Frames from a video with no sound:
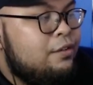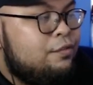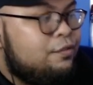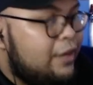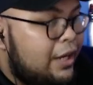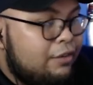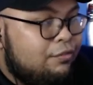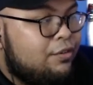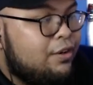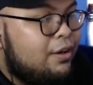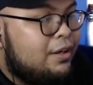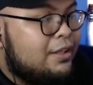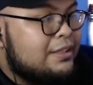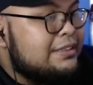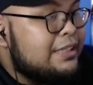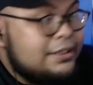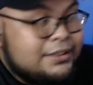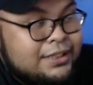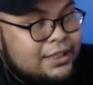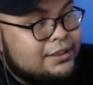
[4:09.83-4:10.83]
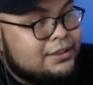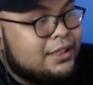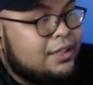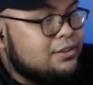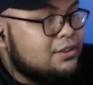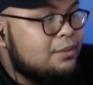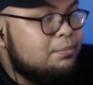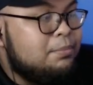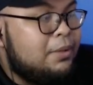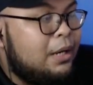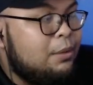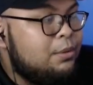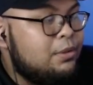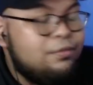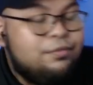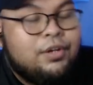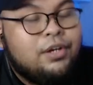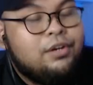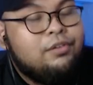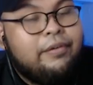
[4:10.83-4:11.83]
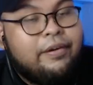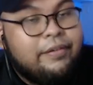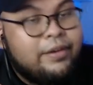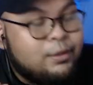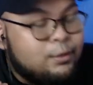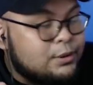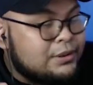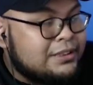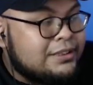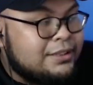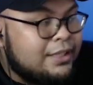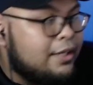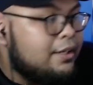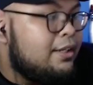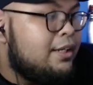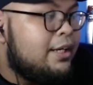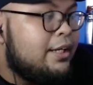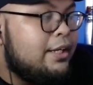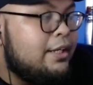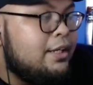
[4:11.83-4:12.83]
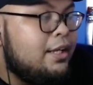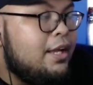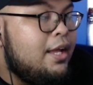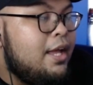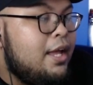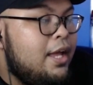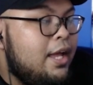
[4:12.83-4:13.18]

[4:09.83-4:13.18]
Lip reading: 5 cost, 6000 power, very good stat line,